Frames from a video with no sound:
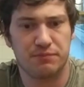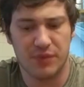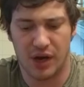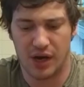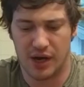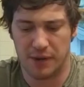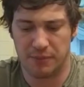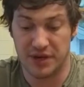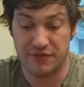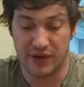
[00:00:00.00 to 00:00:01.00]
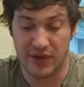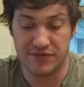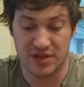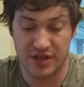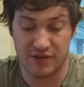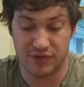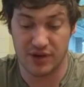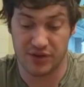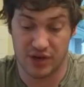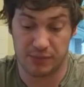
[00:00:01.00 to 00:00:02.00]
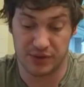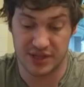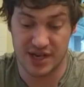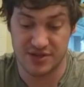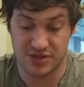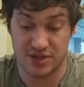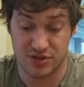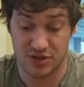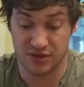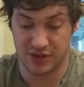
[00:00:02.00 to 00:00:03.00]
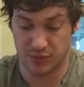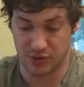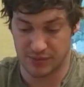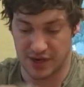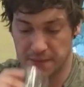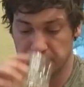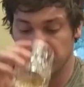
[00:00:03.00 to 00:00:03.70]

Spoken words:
But if I left it in there for another couple of days, it certainly would be.